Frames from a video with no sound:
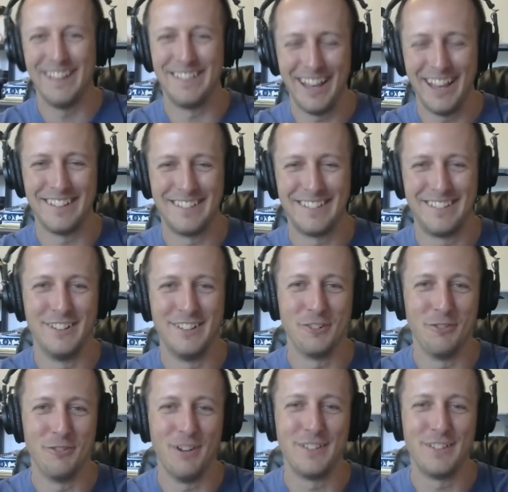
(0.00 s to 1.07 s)
that, that
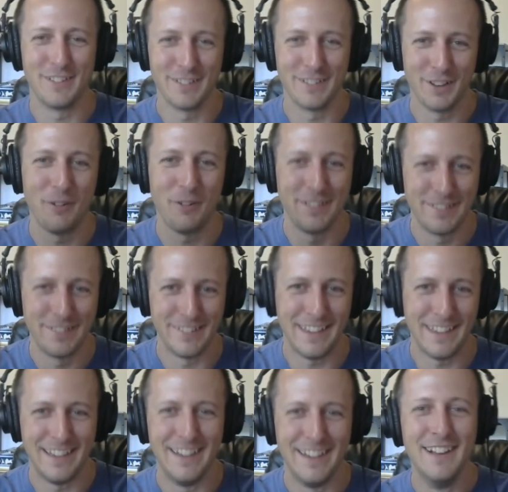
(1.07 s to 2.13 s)
situation because I want to
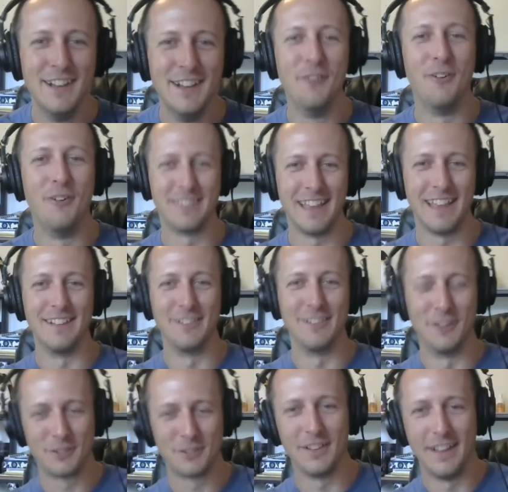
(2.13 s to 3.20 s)
see what that
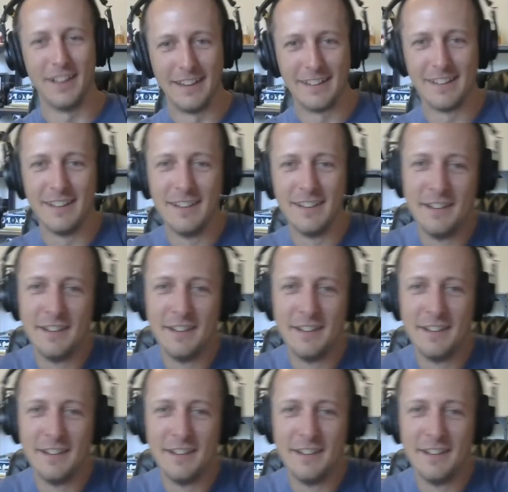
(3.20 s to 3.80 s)
looked like.